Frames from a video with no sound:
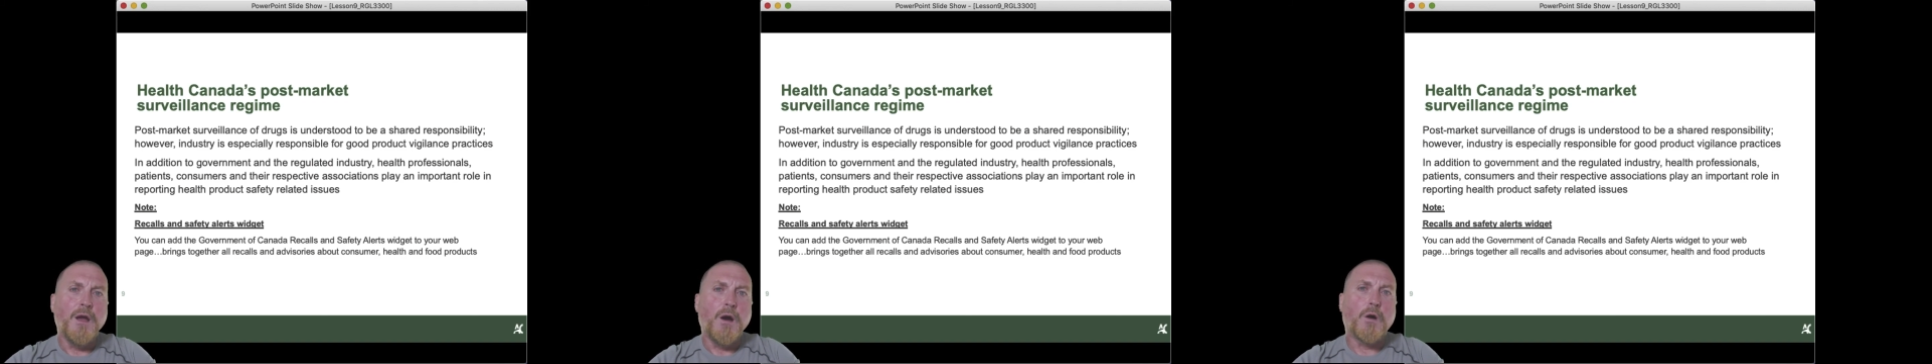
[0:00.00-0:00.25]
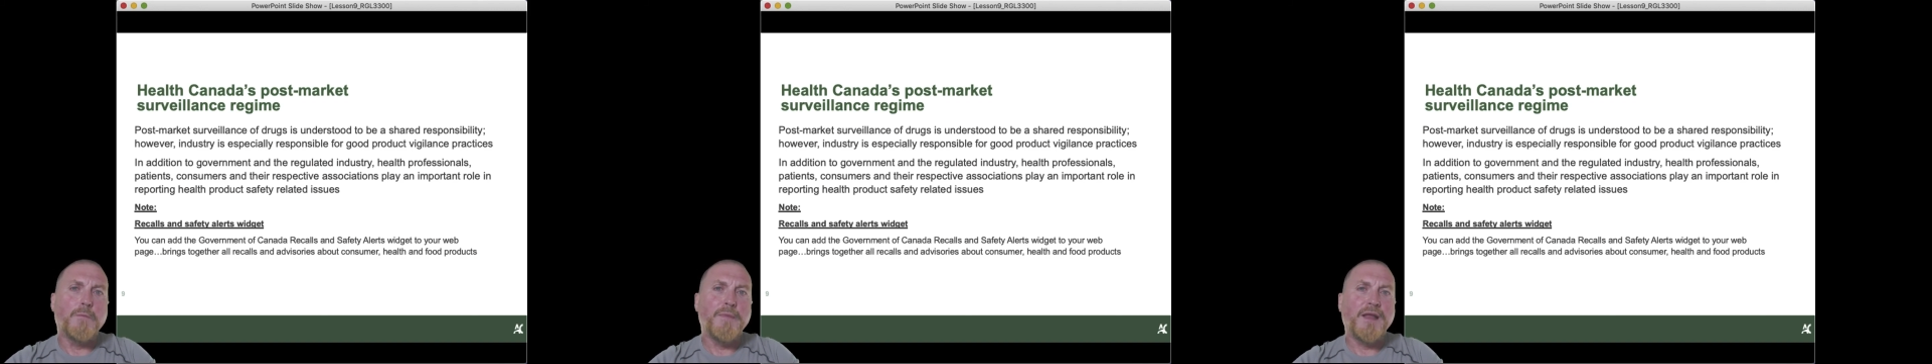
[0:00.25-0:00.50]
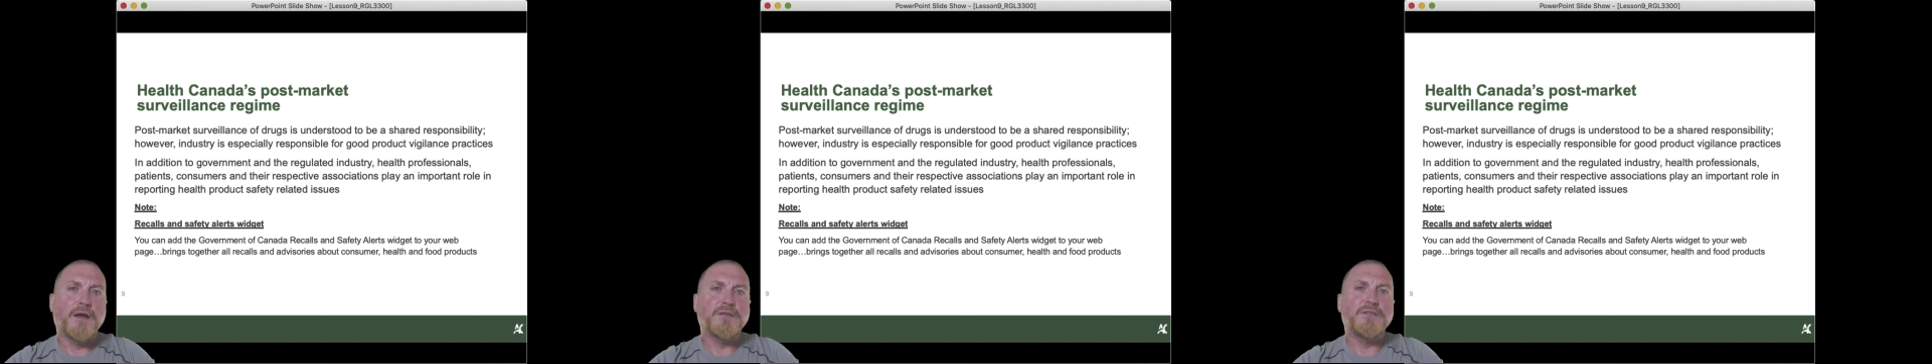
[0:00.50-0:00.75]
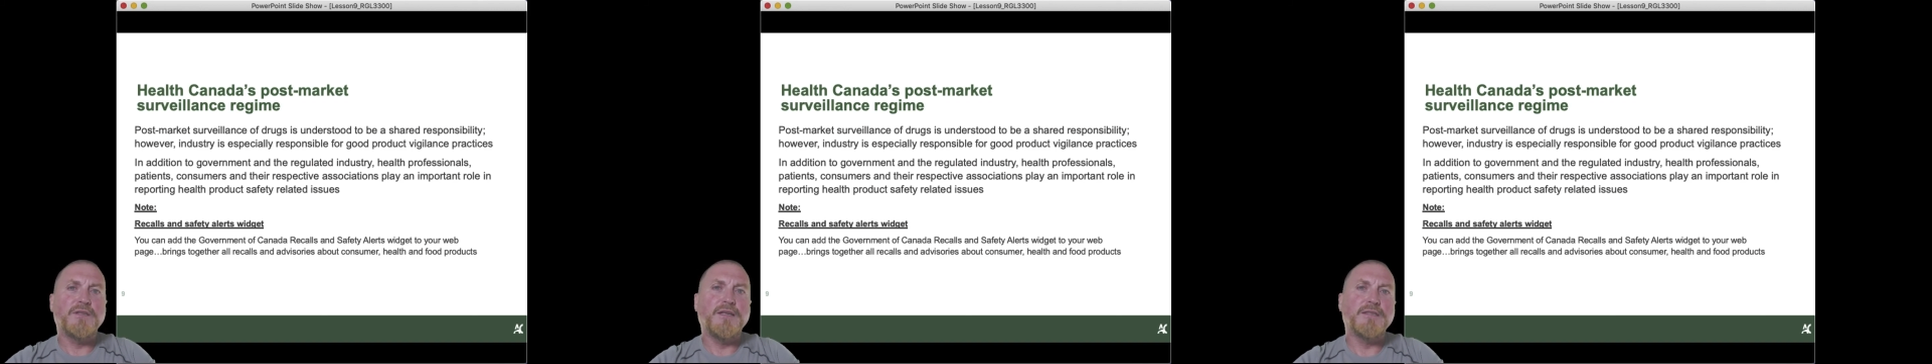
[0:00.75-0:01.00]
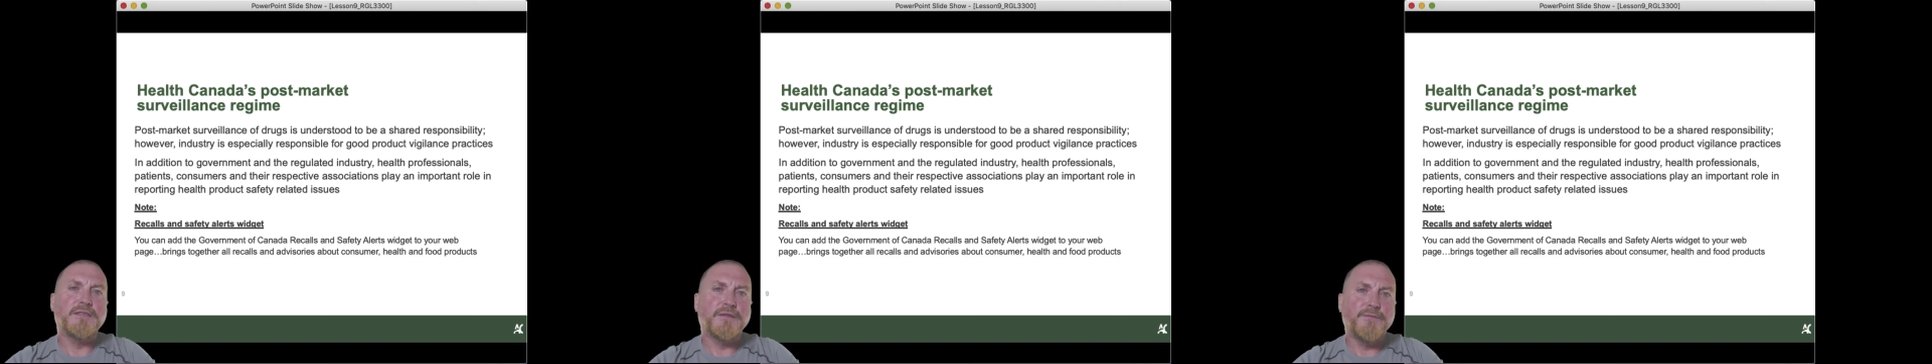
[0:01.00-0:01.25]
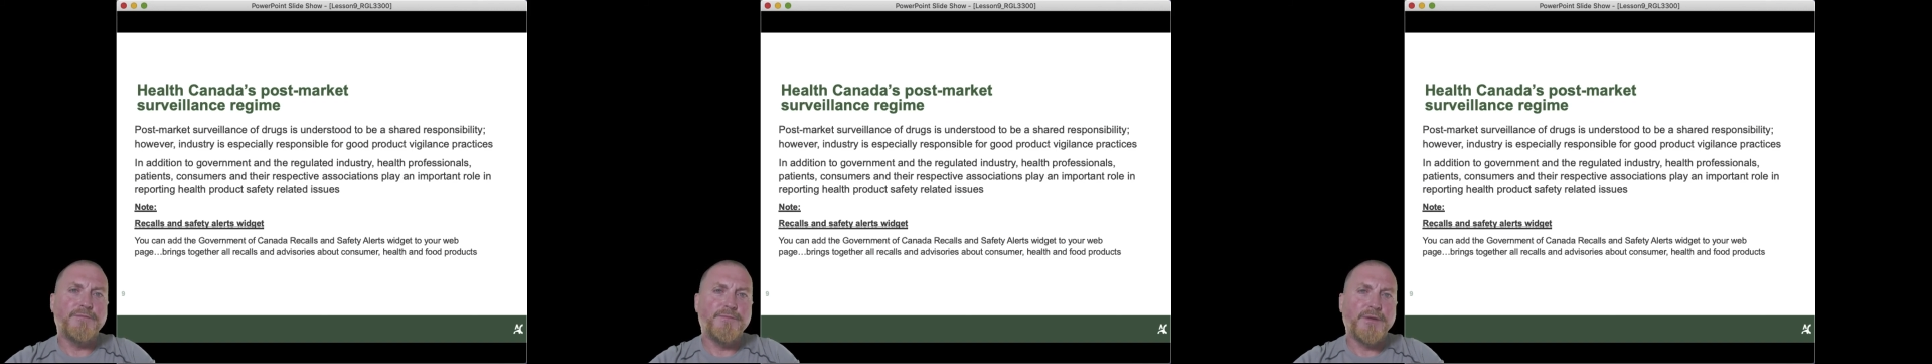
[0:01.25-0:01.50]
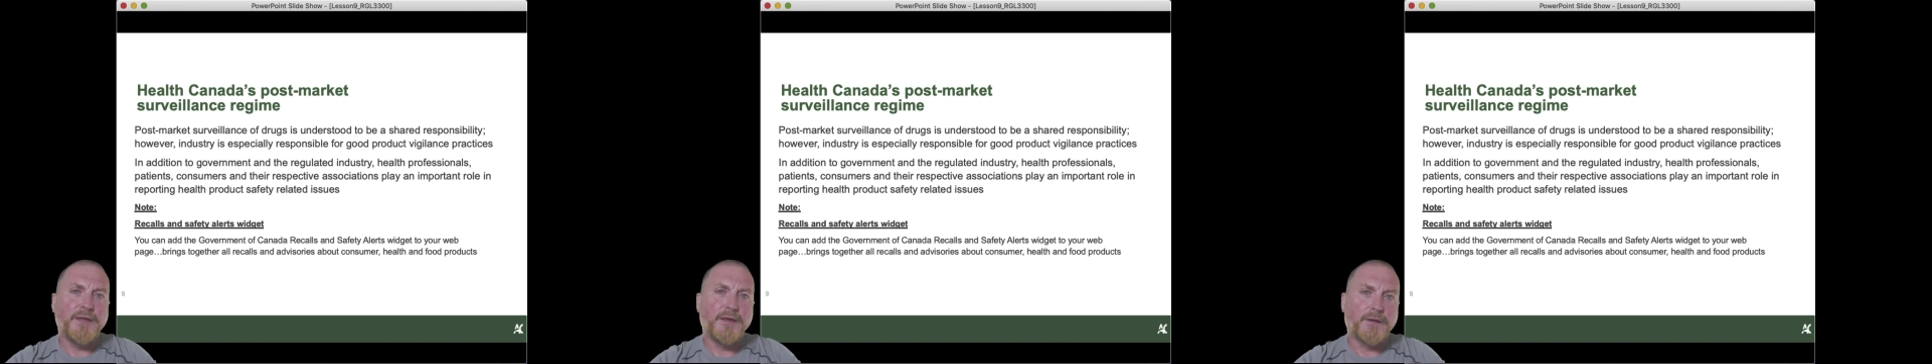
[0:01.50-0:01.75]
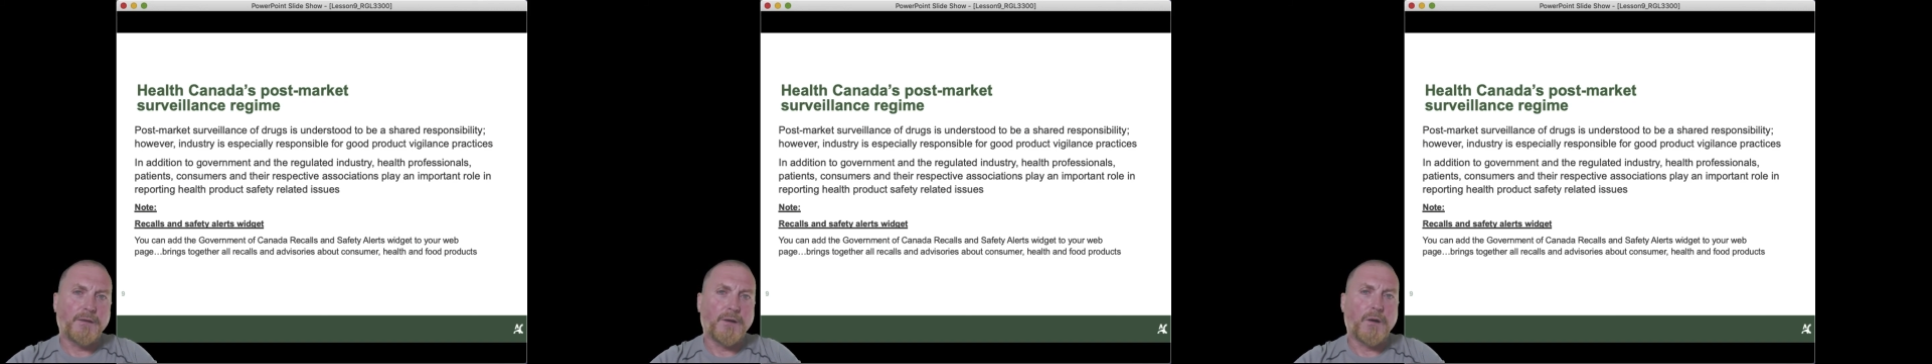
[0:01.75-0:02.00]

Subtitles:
or may not see it as severe,